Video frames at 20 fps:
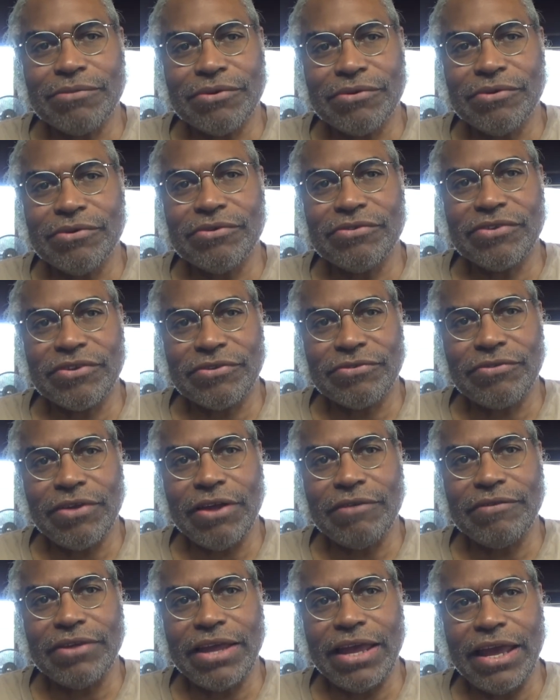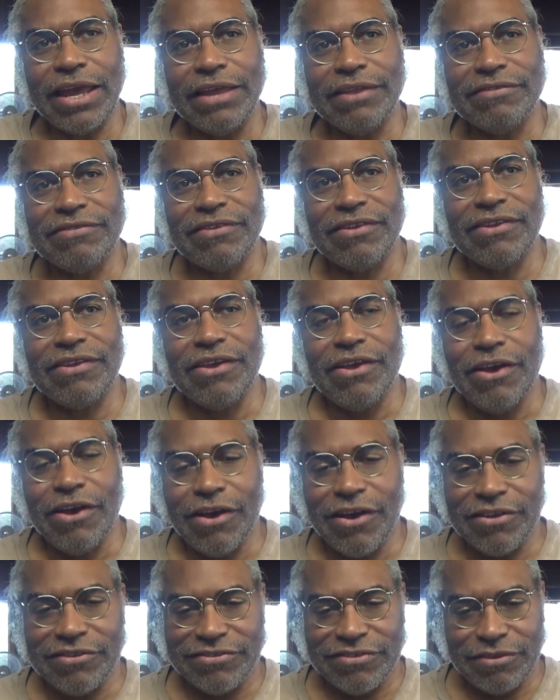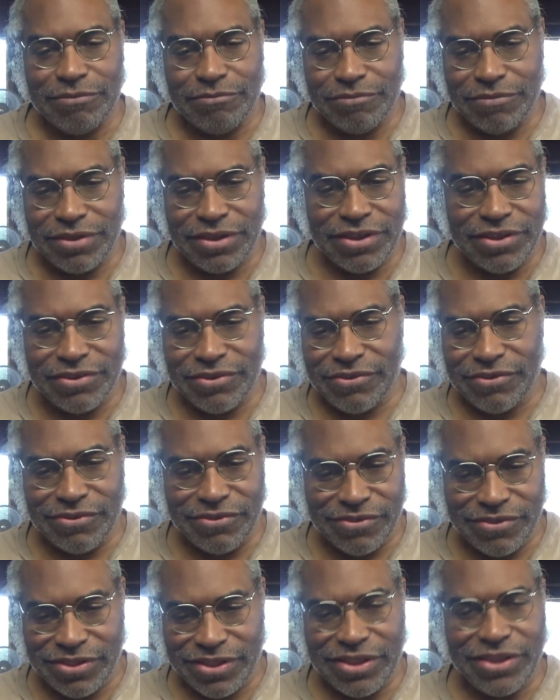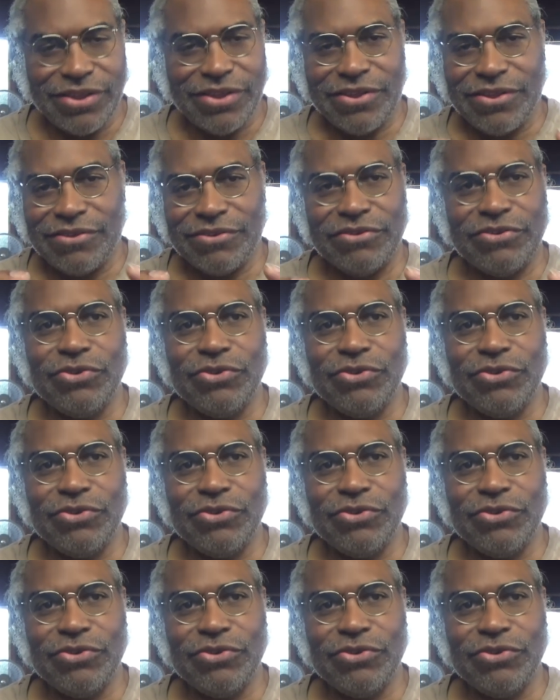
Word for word: Cruise extravaganza on some little uh,